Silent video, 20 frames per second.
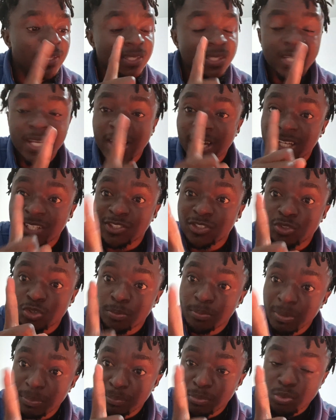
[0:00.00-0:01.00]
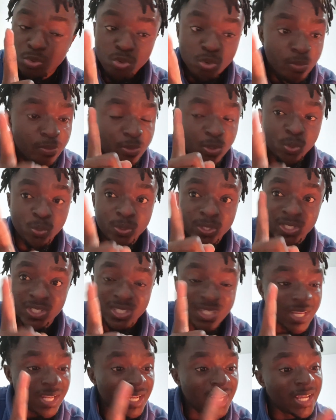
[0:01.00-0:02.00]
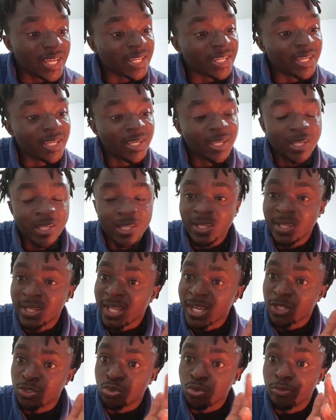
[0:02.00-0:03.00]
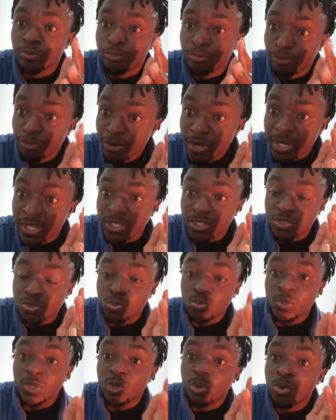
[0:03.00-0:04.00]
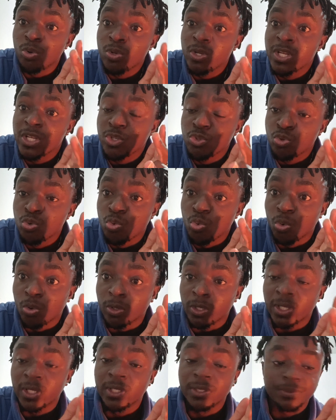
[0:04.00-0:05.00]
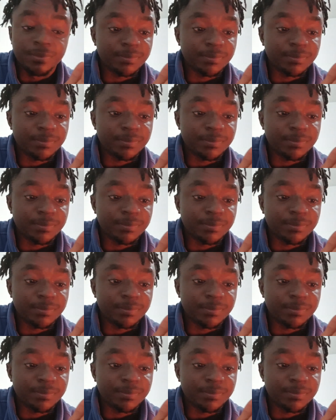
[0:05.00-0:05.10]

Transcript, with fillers: There are some people whom you will select that your friends will only do what